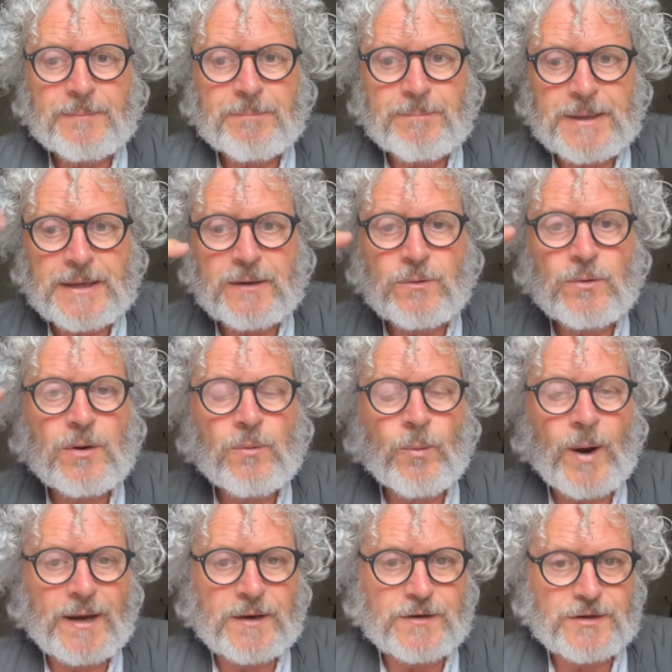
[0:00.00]
been
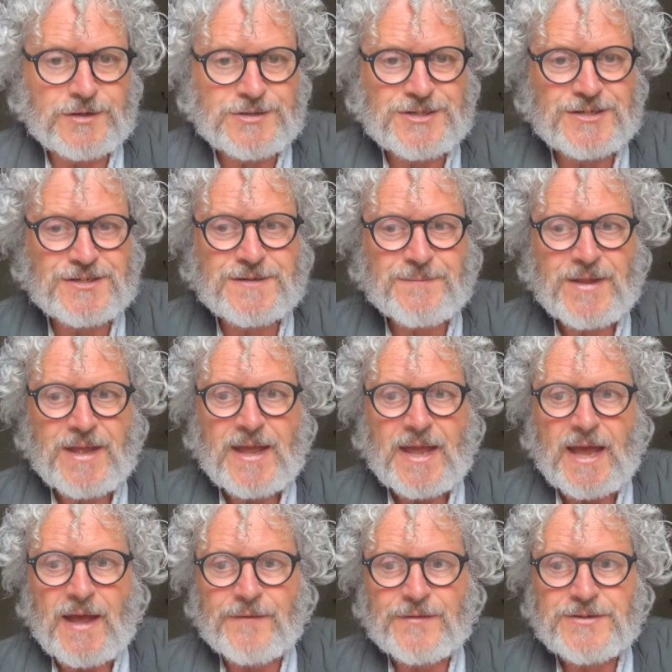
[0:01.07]
wet nurses.
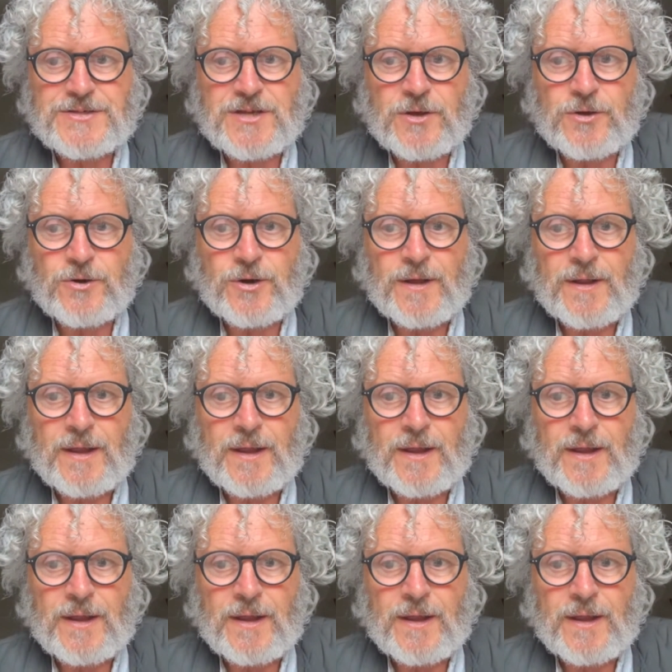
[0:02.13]
And so